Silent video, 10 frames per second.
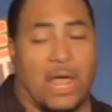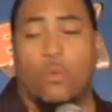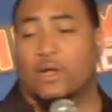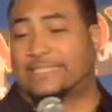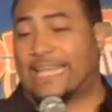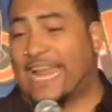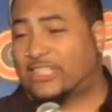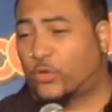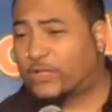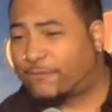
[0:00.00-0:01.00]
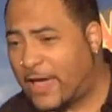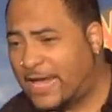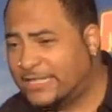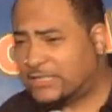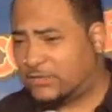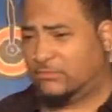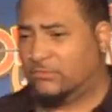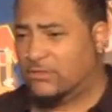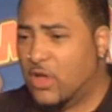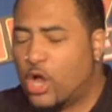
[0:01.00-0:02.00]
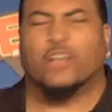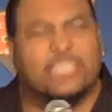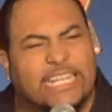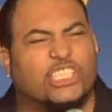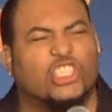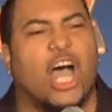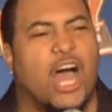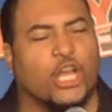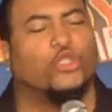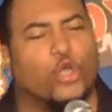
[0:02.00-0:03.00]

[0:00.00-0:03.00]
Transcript: But I wouldn't say that to his face, because he shot a